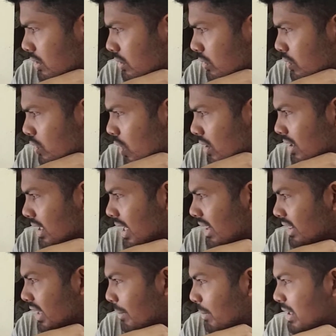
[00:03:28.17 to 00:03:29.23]
Do not
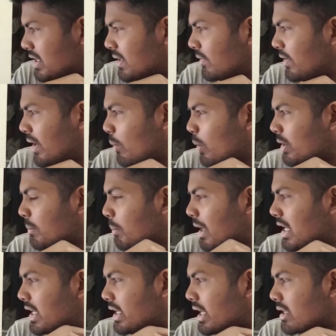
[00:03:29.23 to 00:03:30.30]
let them interfere with
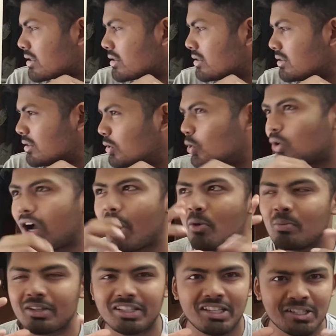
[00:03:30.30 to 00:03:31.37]
Meliodas. Look how
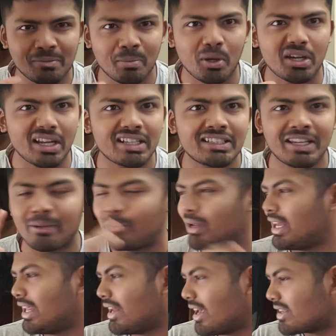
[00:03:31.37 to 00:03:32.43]
much he's protecting
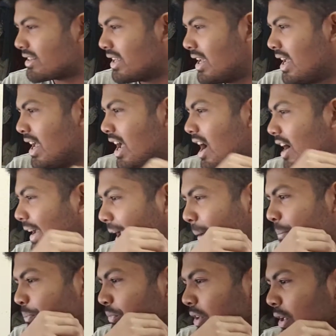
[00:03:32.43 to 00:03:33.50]
Meliodas. Okay,
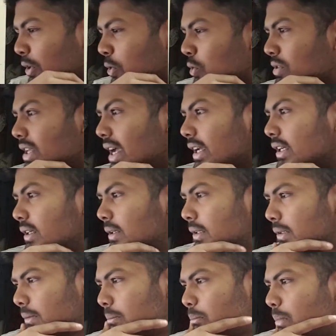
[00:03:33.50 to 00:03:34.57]
Cusack,
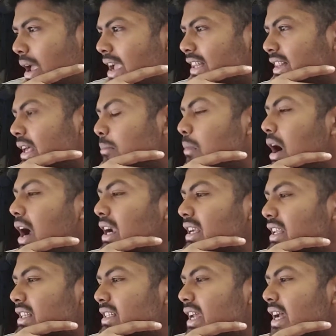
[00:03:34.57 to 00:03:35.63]
make them
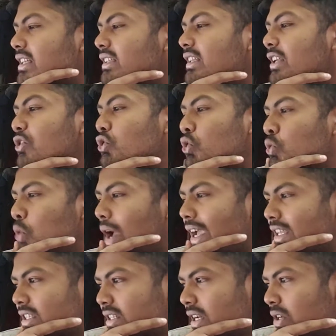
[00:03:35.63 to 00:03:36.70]
understand the true
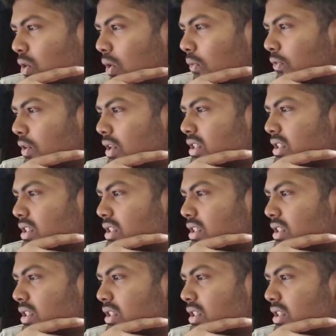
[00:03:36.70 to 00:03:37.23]
extent of